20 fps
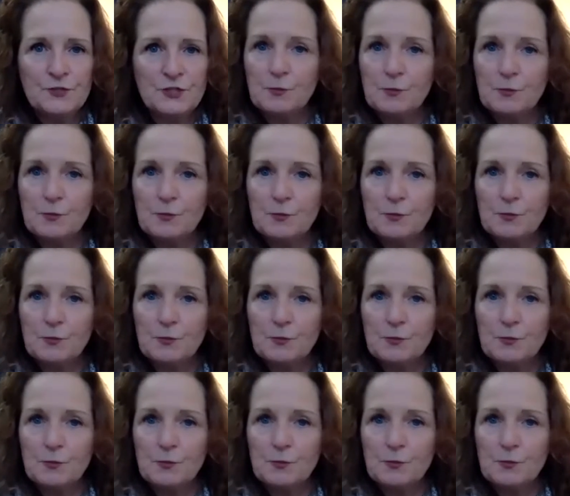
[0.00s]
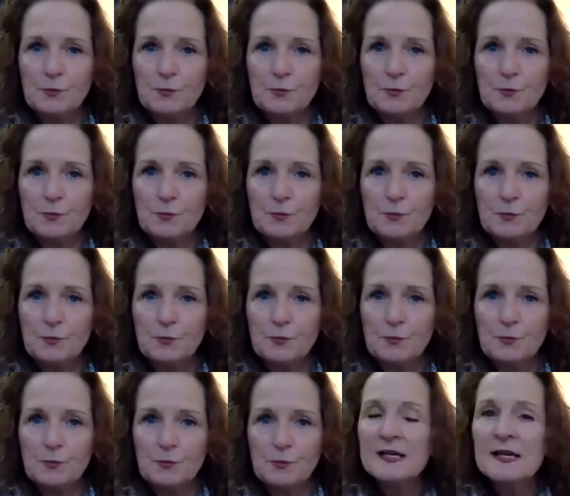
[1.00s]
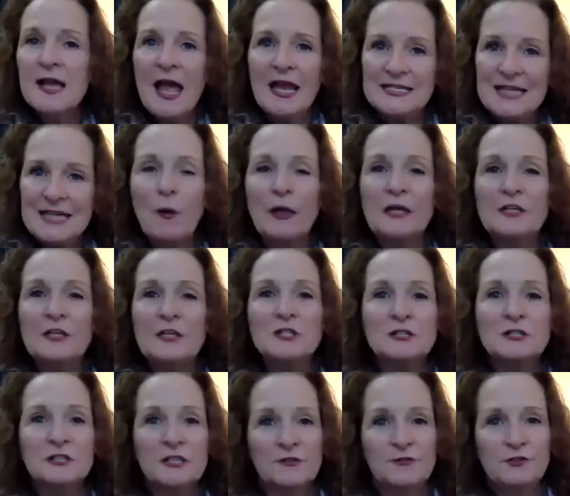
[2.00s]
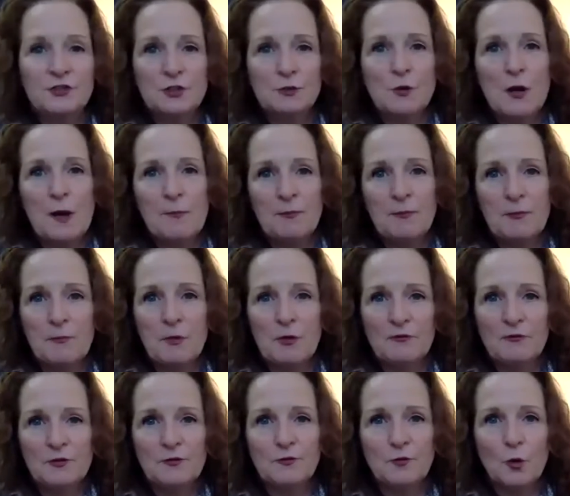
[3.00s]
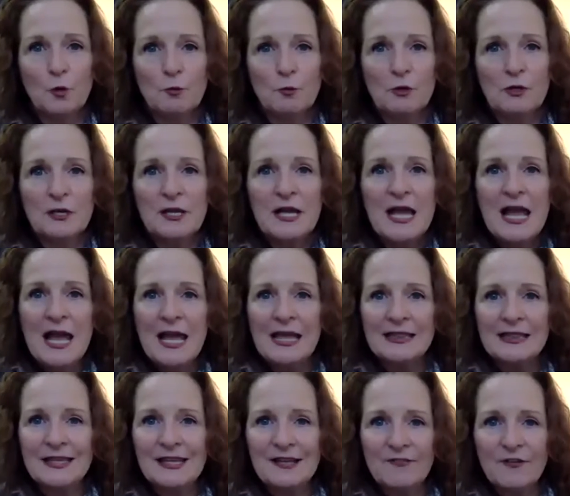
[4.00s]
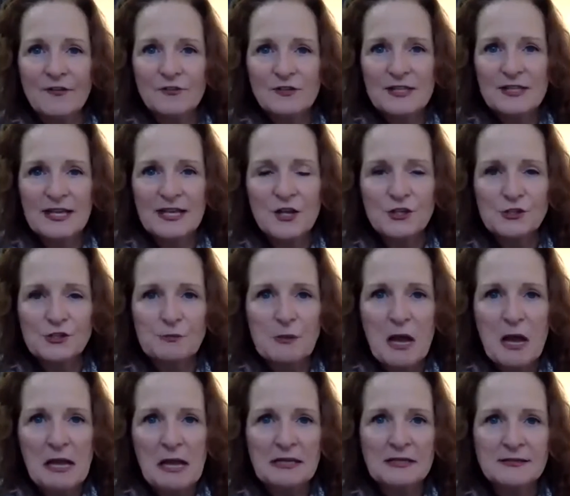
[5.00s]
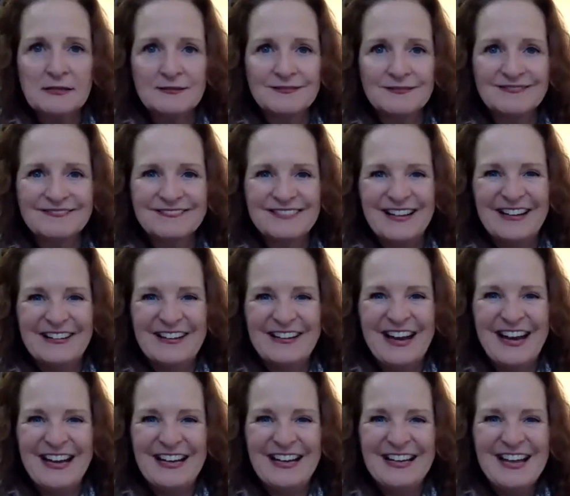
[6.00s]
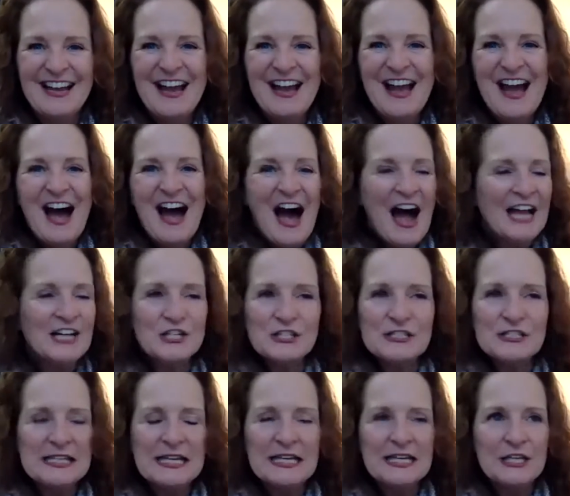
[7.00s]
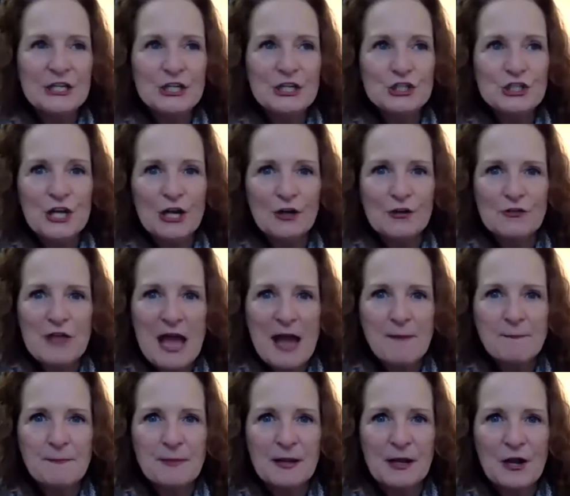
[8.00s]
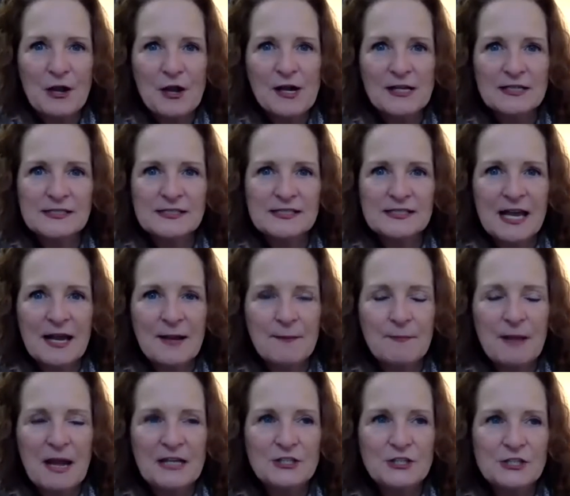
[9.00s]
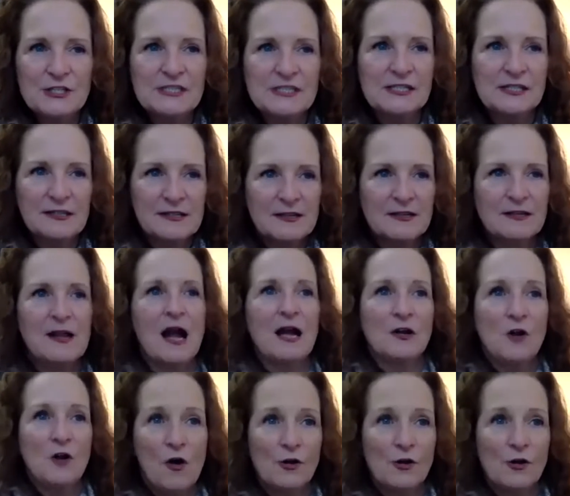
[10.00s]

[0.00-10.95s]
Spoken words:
Just put past and what is going to lift you up and move you forward and leave everything else behind. All right. I just needed to share that because I just got